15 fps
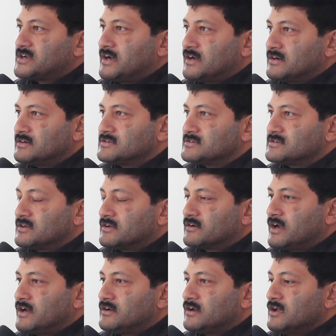standards,
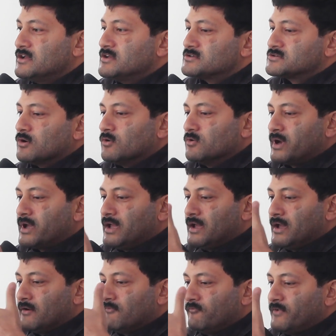right? So
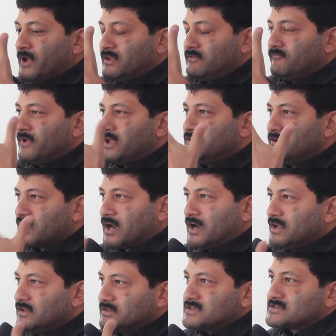when you are
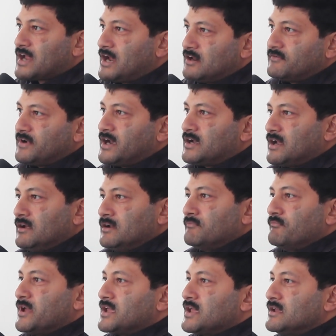getting this kind of data,
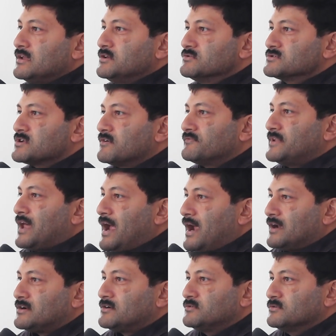making use of
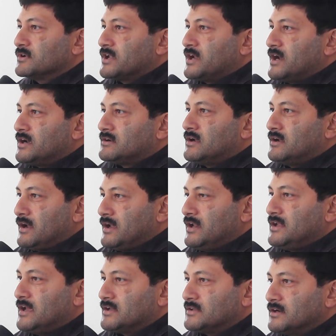that to create
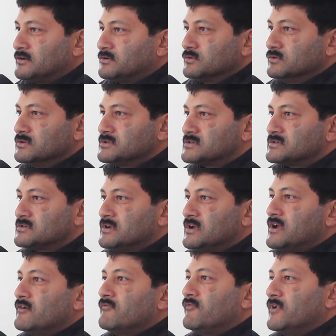any other tools
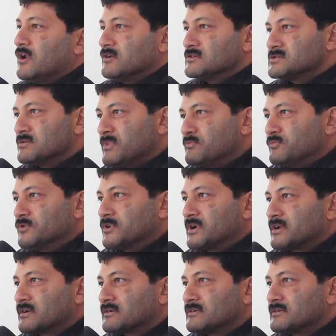will also be poorer.